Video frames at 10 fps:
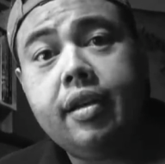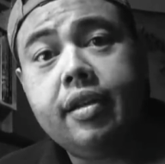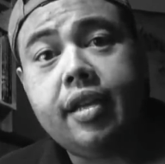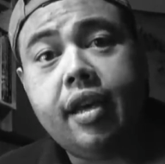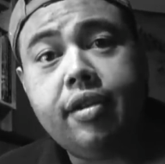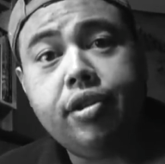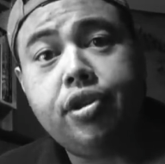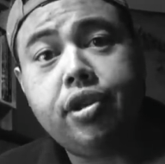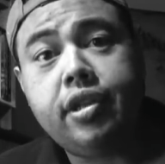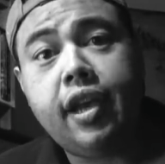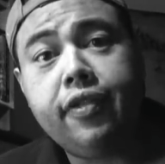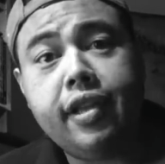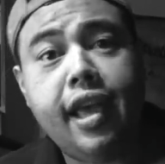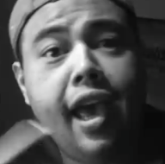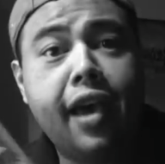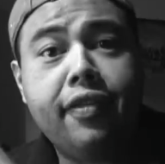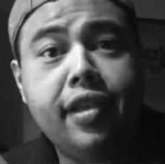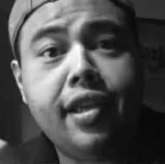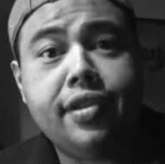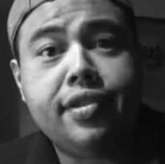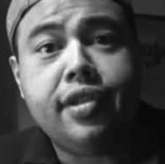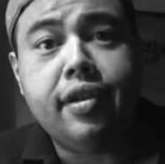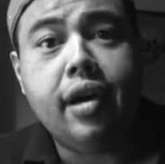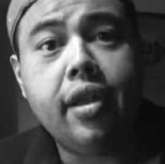yeah, you should definitely have these, you know,